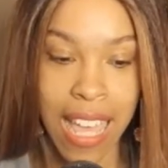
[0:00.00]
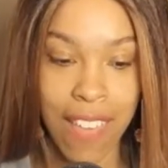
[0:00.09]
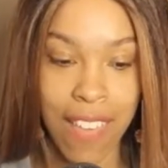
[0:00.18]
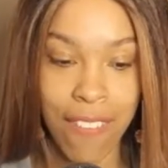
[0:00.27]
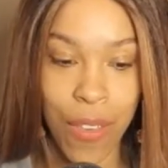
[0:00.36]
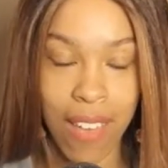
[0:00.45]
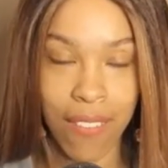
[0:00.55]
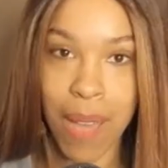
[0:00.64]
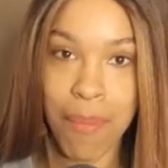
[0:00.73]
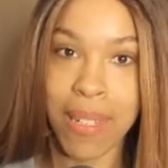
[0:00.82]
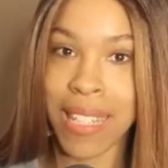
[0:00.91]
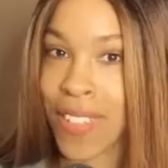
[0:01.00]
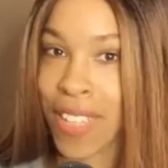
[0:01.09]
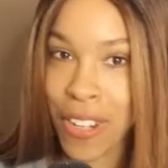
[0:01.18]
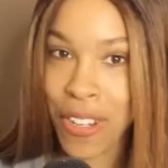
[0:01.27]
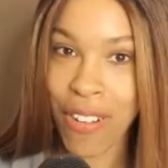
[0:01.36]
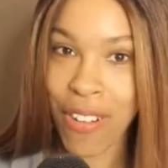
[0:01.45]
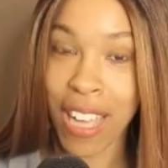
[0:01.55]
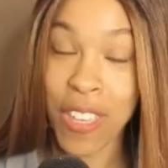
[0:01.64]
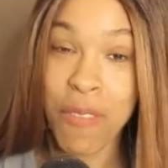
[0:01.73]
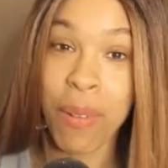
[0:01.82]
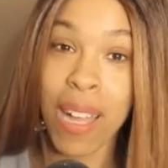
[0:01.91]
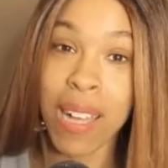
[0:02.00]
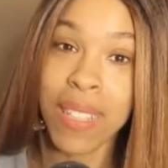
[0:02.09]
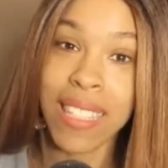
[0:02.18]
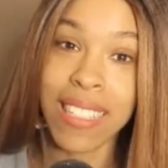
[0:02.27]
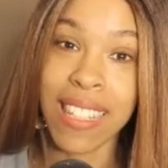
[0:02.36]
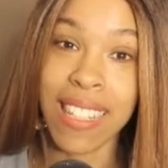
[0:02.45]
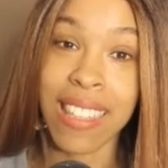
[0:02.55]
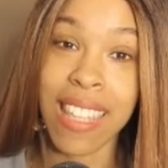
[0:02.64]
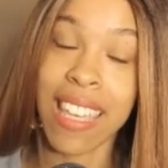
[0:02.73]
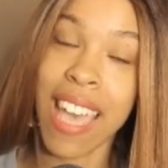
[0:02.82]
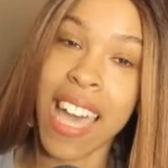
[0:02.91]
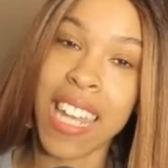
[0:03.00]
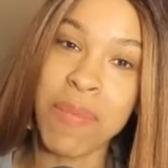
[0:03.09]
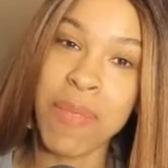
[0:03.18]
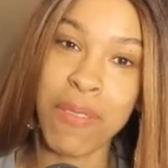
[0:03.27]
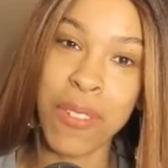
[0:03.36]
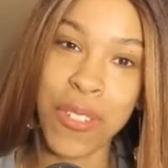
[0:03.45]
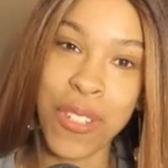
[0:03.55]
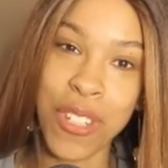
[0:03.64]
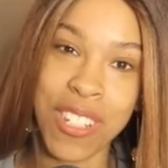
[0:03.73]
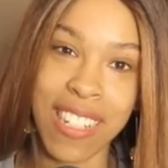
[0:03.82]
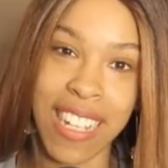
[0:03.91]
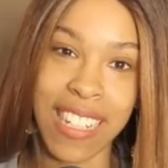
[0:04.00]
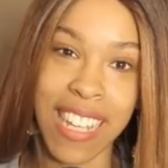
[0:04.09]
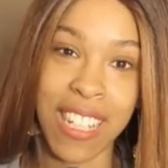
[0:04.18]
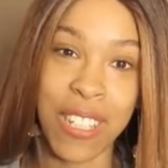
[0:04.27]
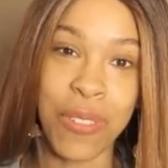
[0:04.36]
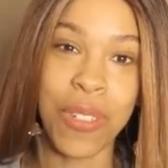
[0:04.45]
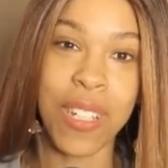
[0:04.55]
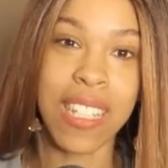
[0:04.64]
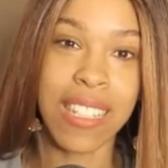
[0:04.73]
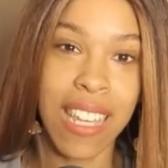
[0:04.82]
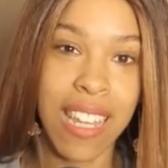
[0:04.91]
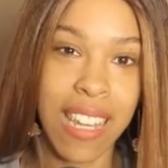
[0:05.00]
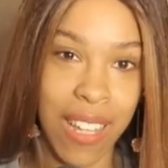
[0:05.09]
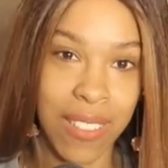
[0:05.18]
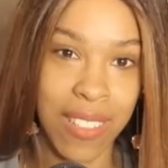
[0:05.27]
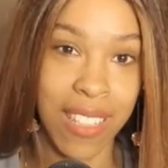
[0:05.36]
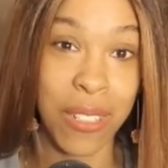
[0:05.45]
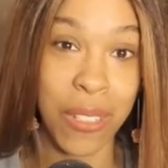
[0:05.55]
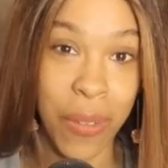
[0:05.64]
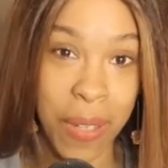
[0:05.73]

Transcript: If you have not been living under a rock, you've probably seen that the Academy of Nutrition and Dietetics recently announced that there's going